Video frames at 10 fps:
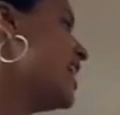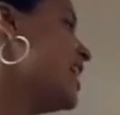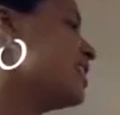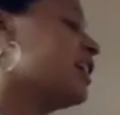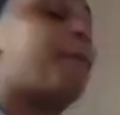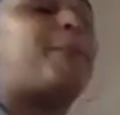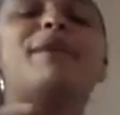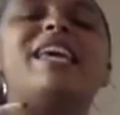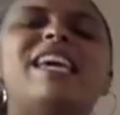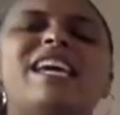got
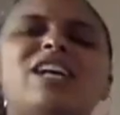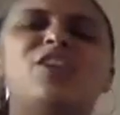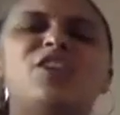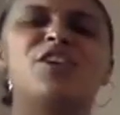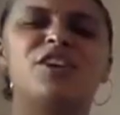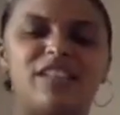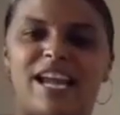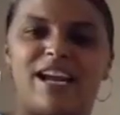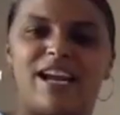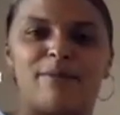big curly
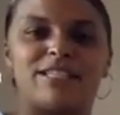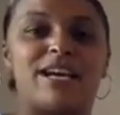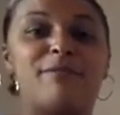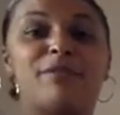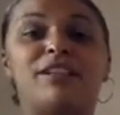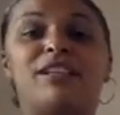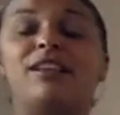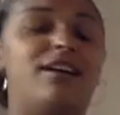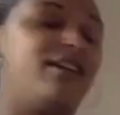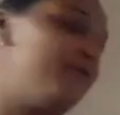hair, because I really
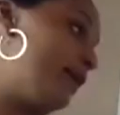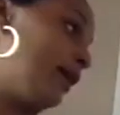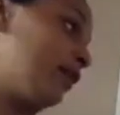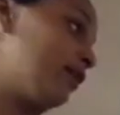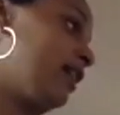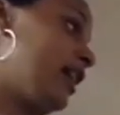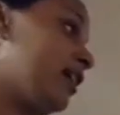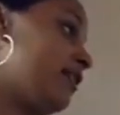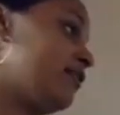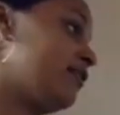love big curly hair,
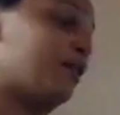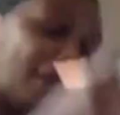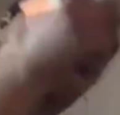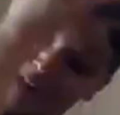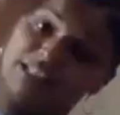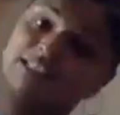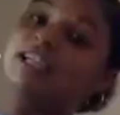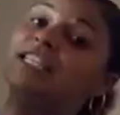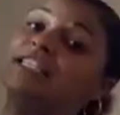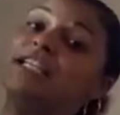even though my hair is
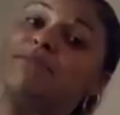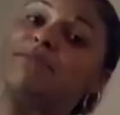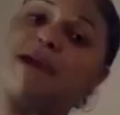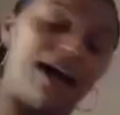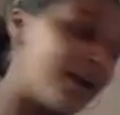slicked back.